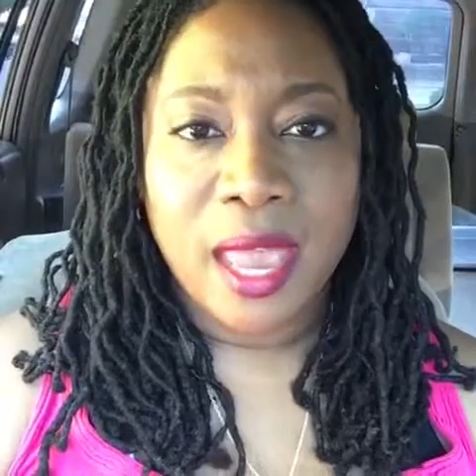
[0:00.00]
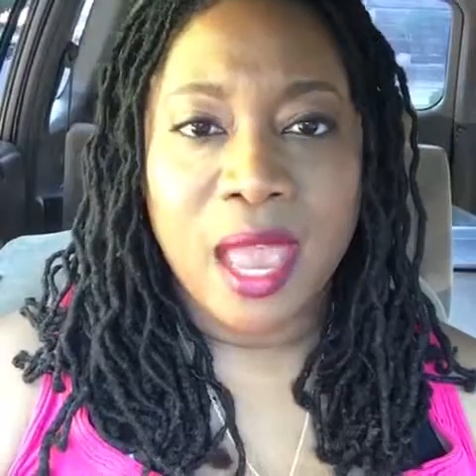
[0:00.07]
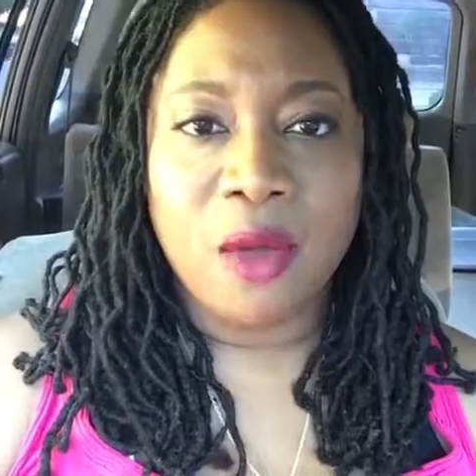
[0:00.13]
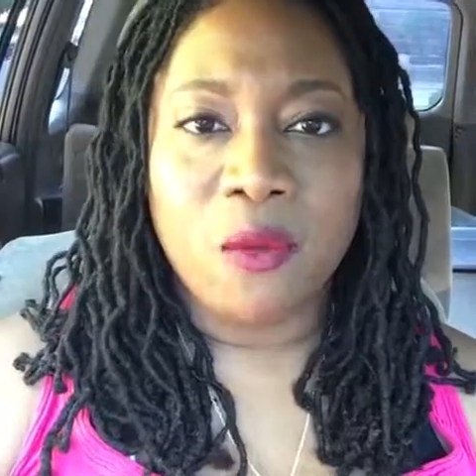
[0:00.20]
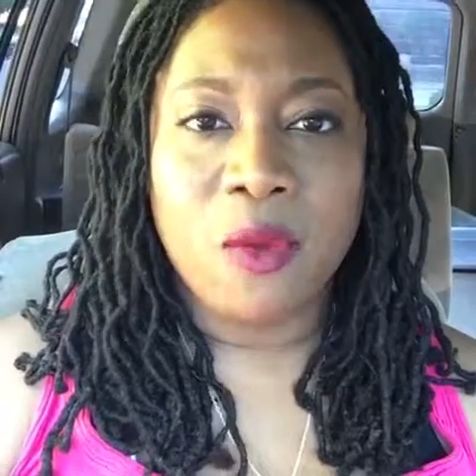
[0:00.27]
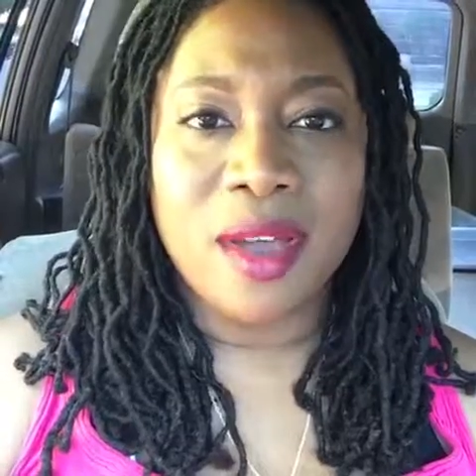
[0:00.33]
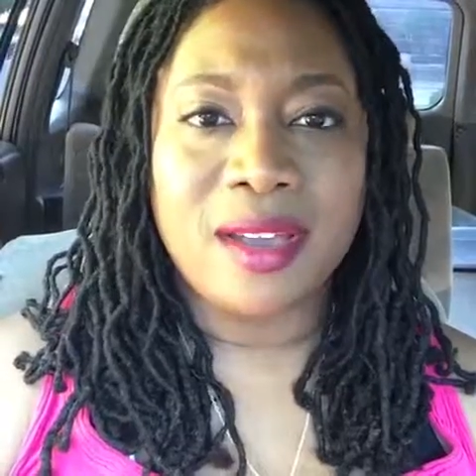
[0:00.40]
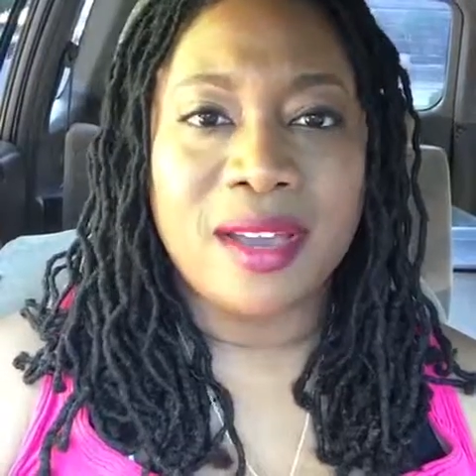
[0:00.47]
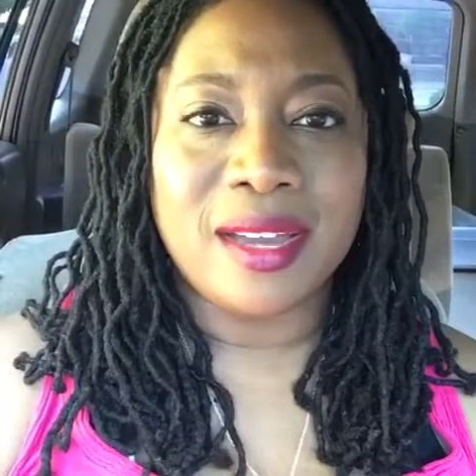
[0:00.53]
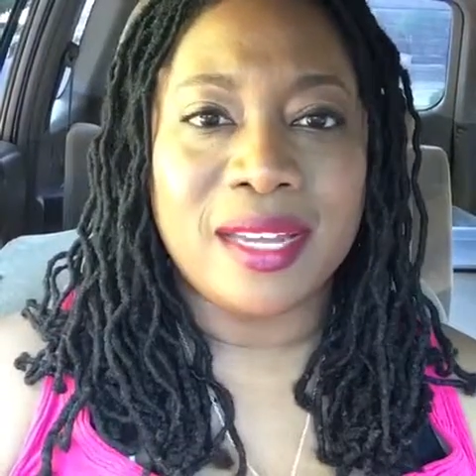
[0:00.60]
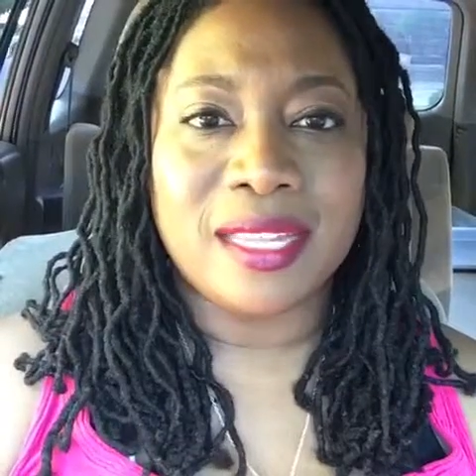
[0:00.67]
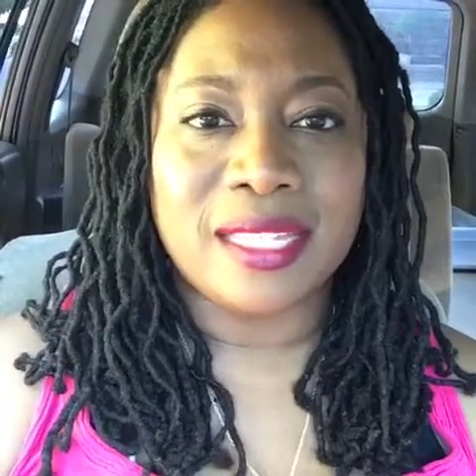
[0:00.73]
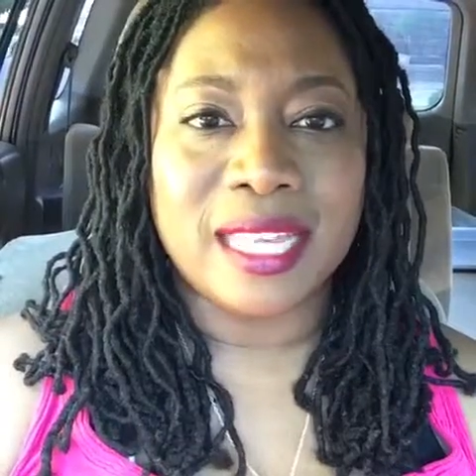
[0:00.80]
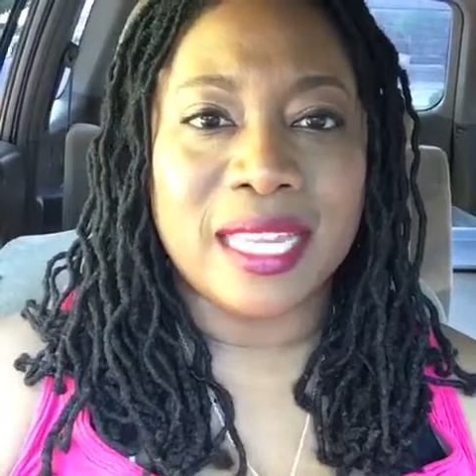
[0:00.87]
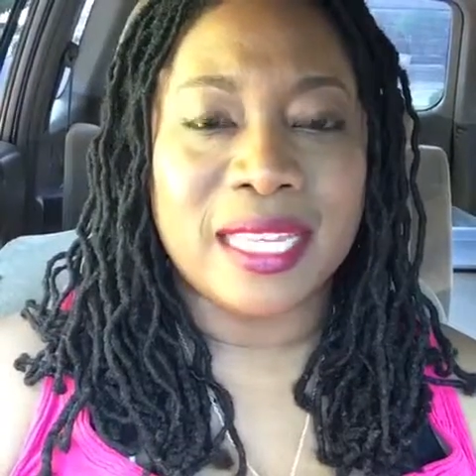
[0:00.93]
And what good
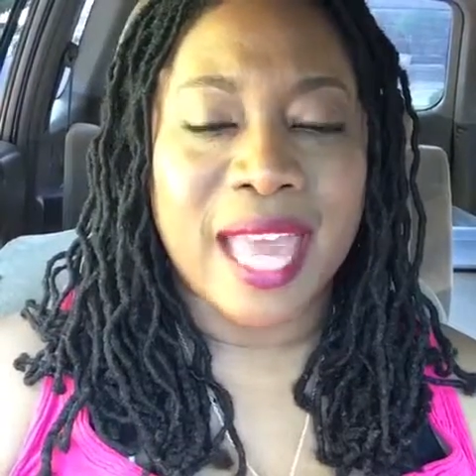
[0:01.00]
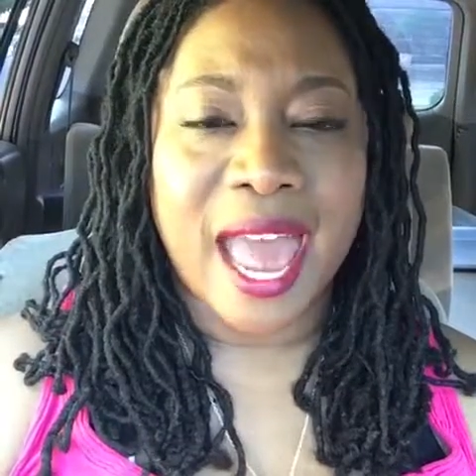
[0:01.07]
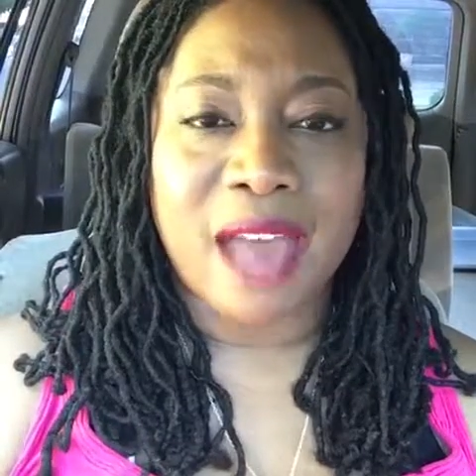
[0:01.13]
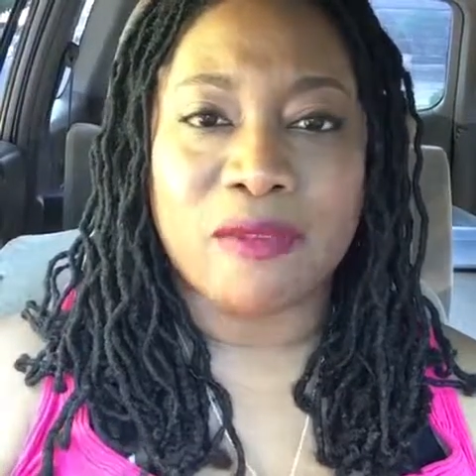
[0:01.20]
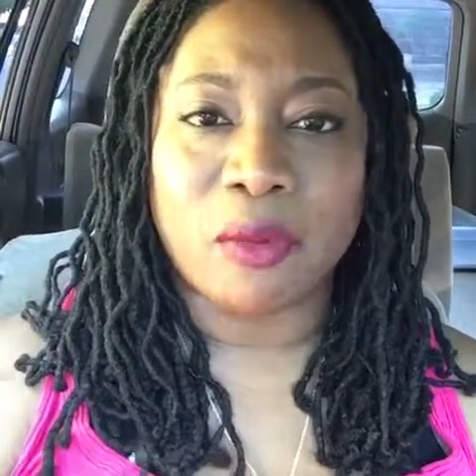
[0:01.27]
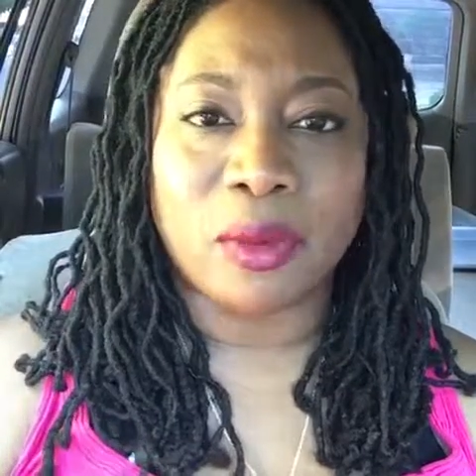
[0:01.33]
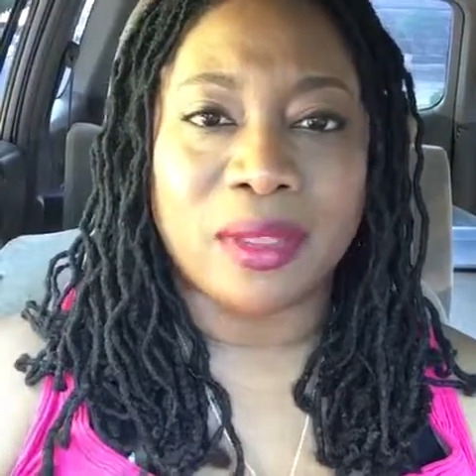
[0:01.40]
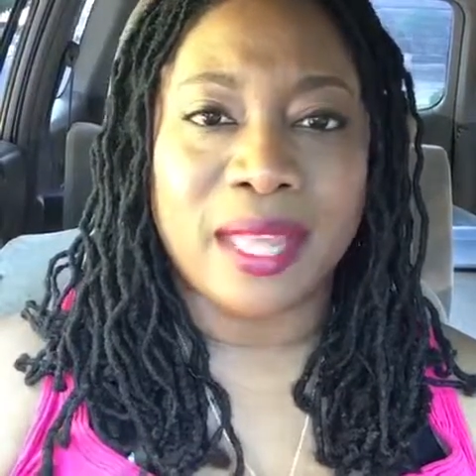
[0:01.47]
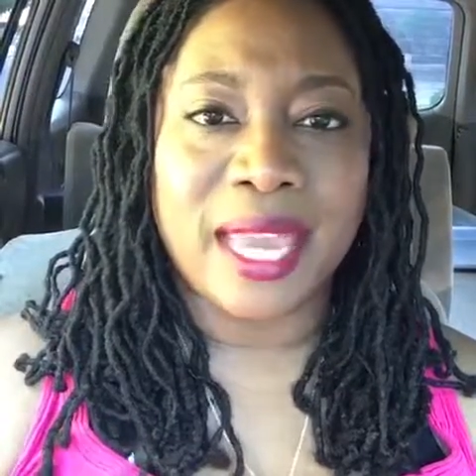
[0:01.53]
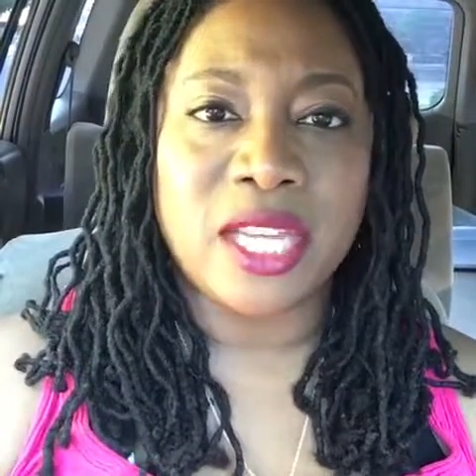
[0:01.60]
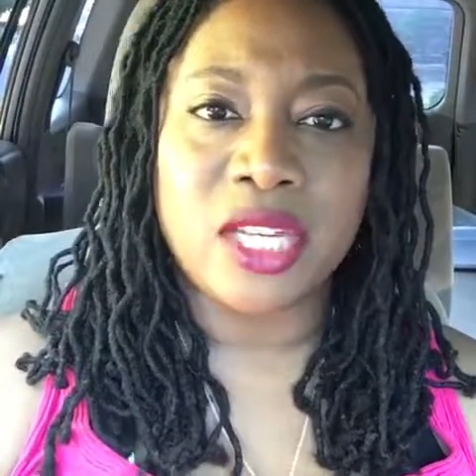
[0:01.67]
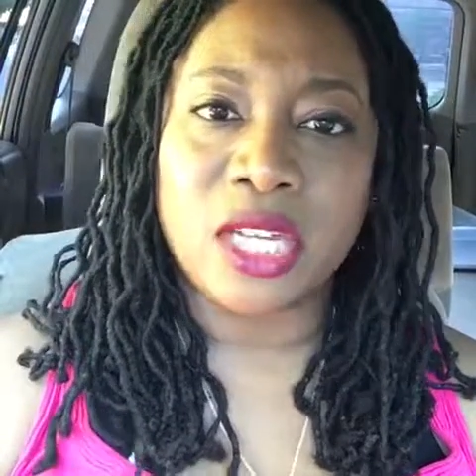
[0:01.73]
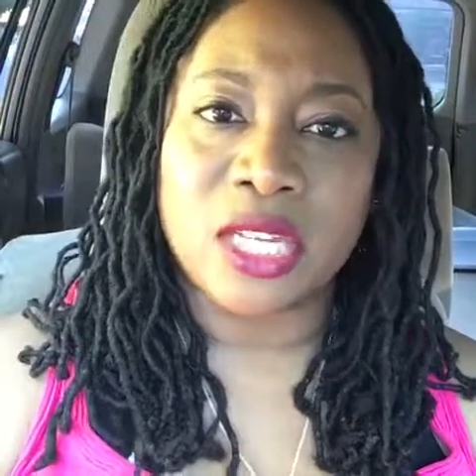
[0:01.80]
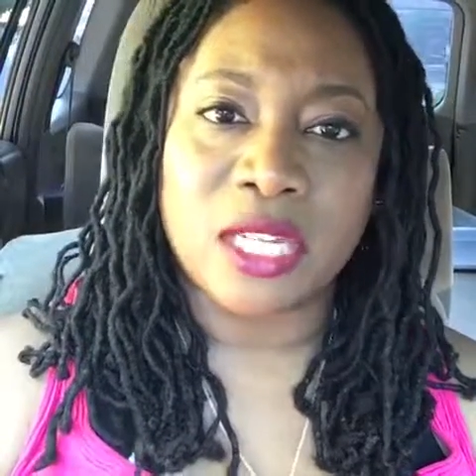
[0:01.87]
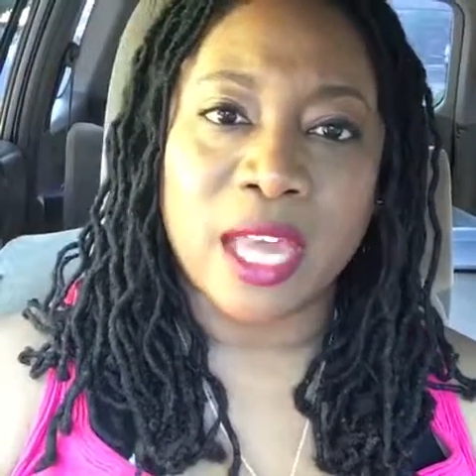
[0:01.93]
is it to have a
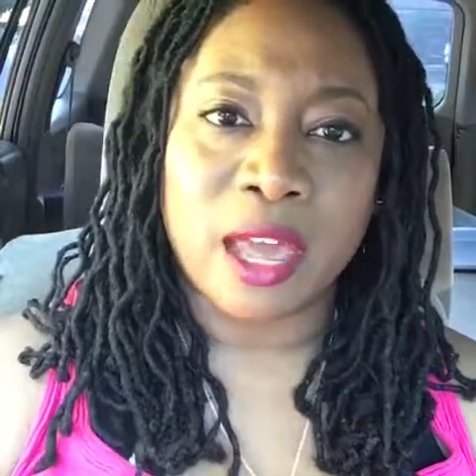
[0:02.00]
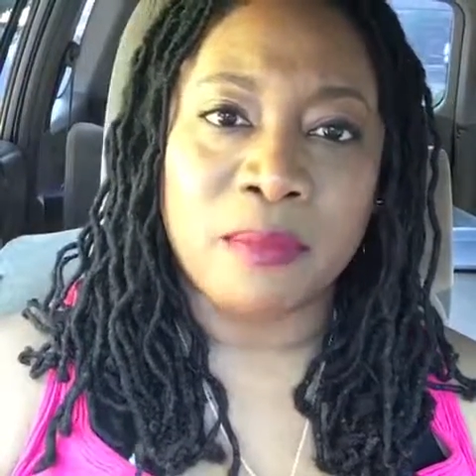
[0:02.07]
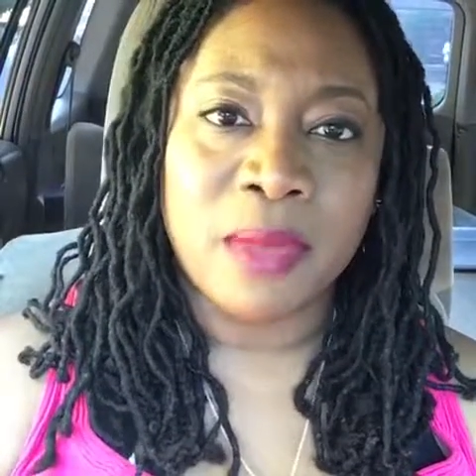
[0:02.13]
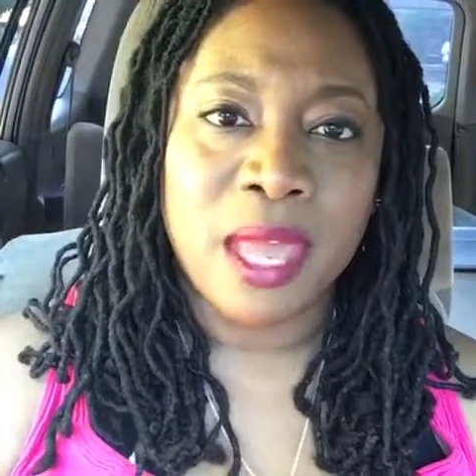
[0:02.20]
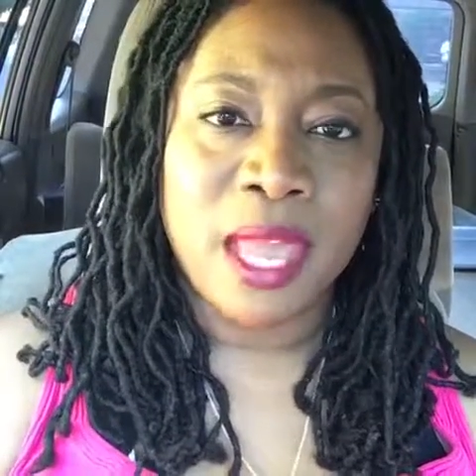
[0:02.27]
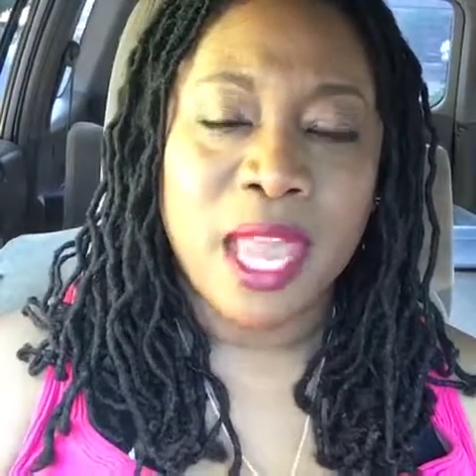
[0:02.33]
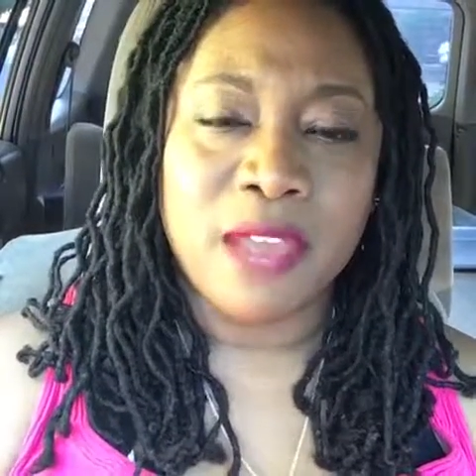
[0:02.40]
relationship